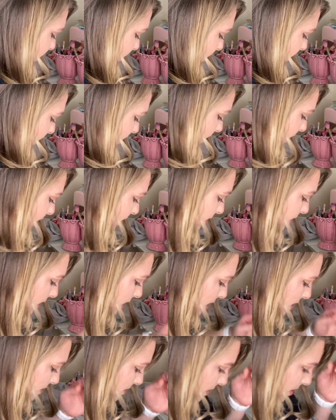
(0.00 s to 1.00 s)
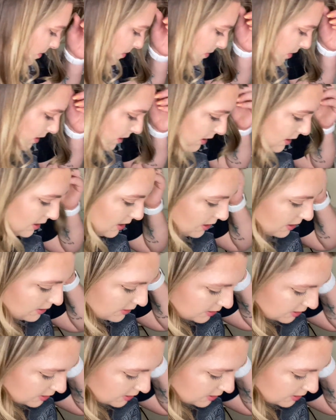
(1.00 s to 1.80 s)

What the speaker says: Oh, let mama kiss